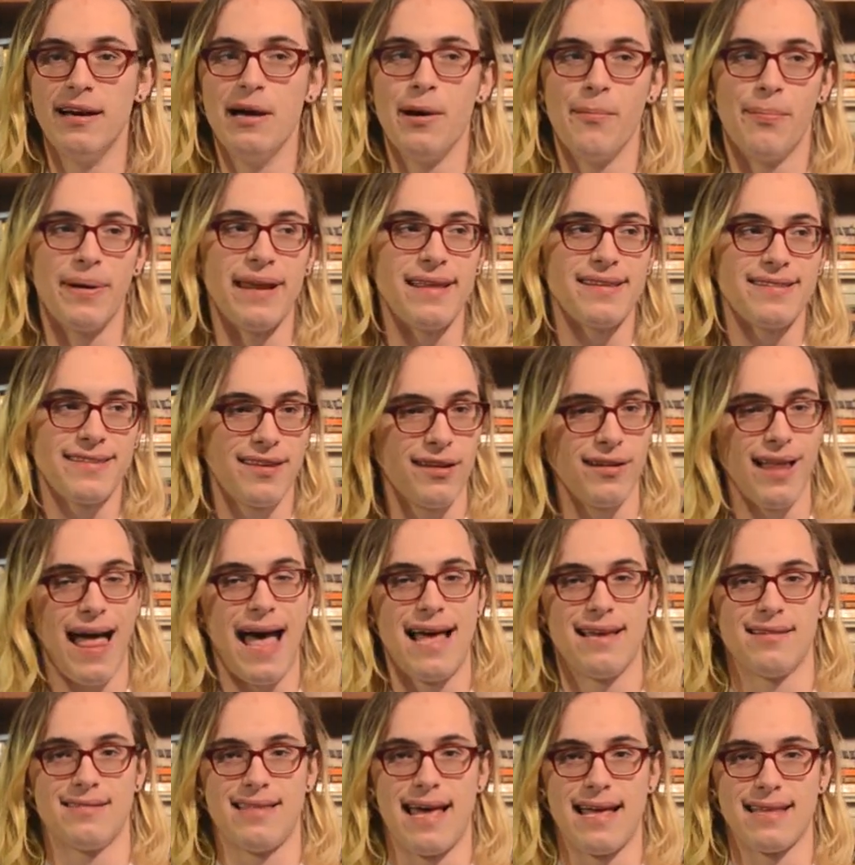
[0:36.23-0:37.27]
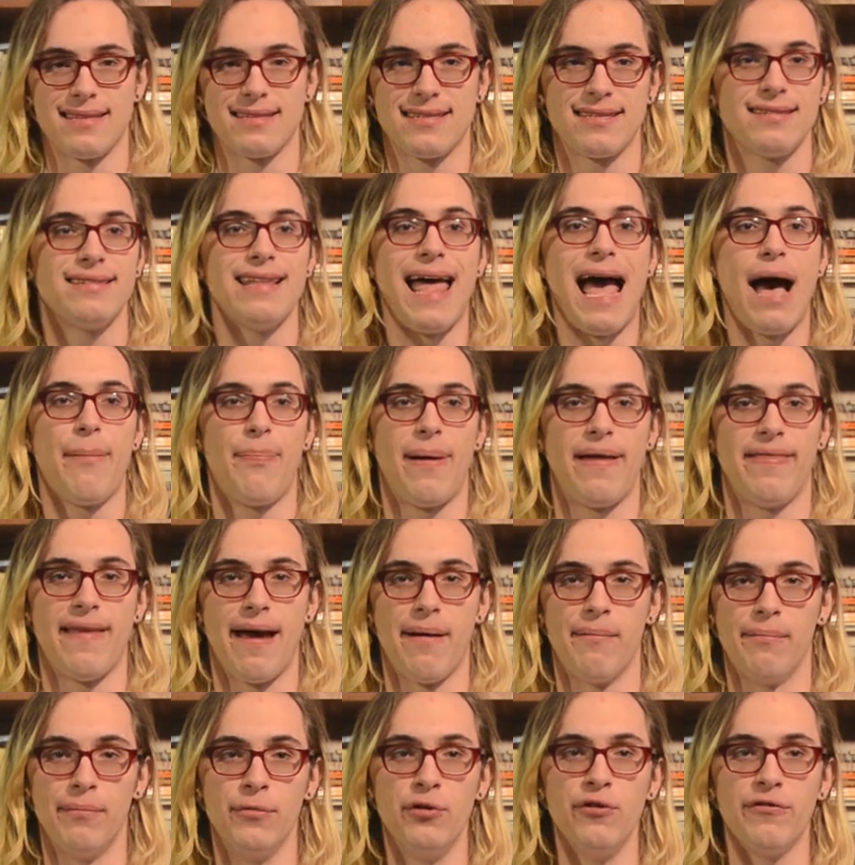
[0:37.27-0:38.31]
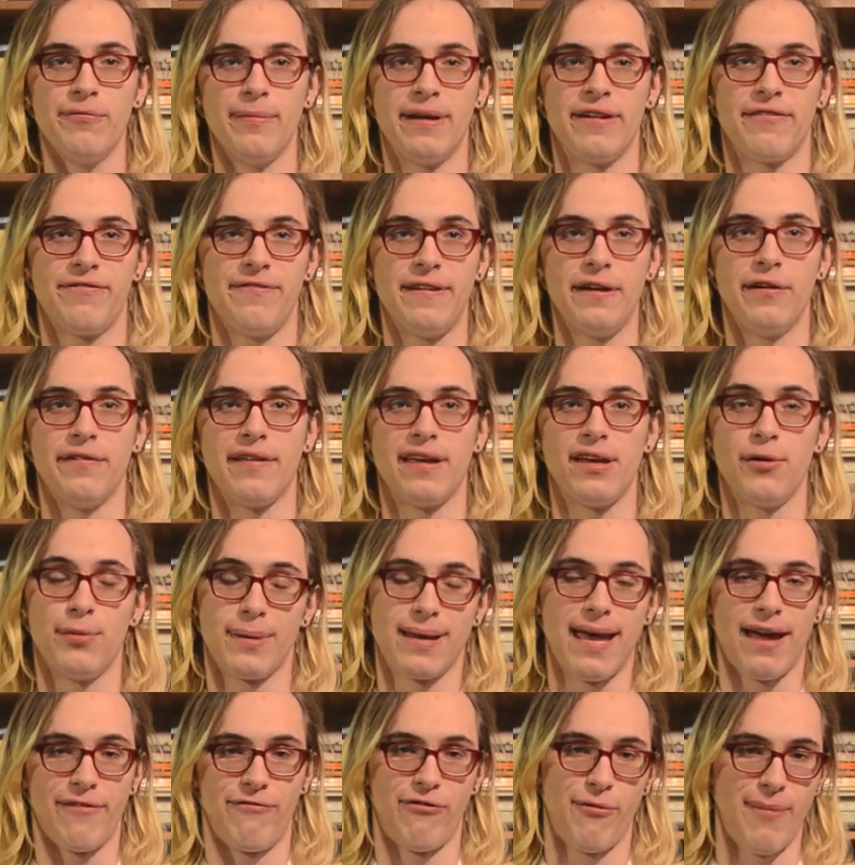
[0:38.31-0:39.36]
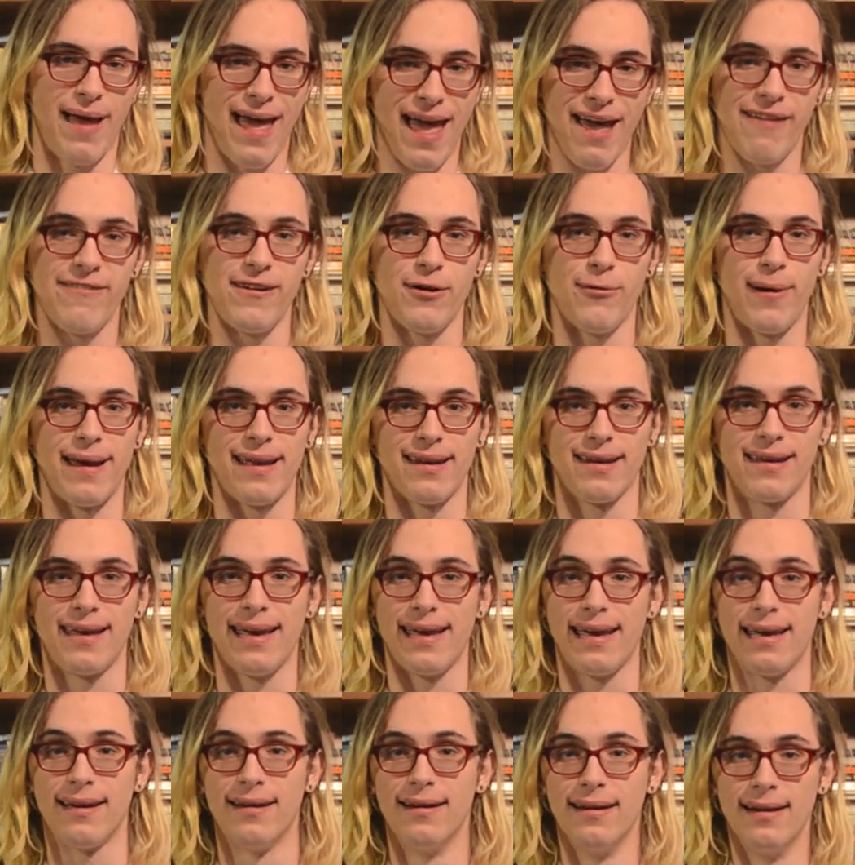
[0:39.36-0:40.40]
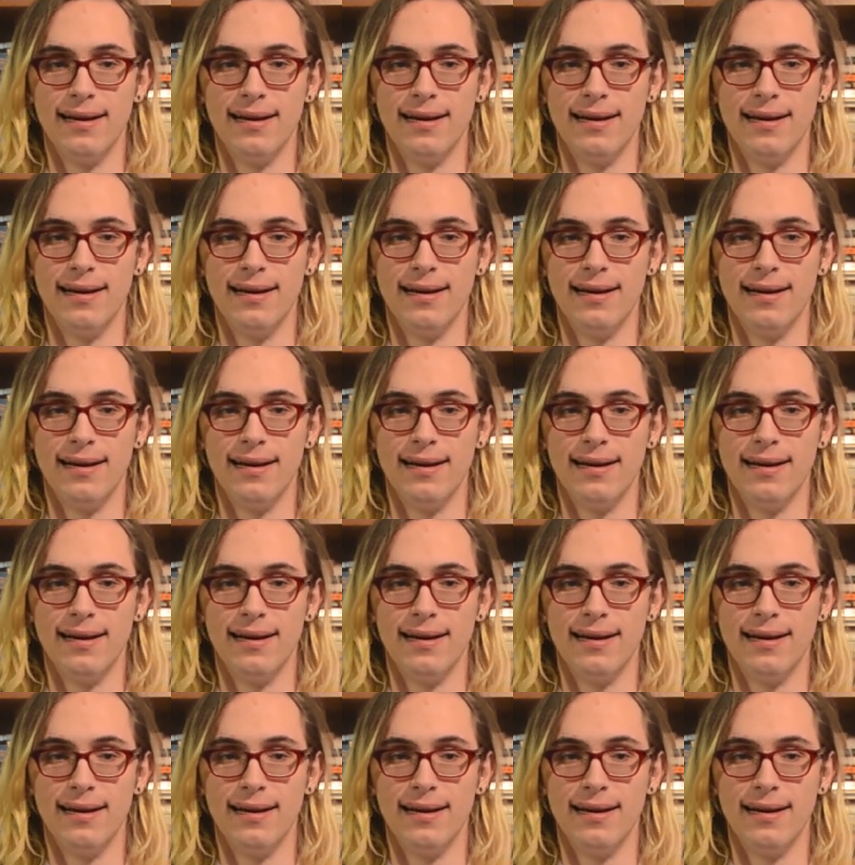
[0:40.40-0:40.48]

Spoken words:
but it still has that snap and that movement feel that you would get from a heavyweight gi.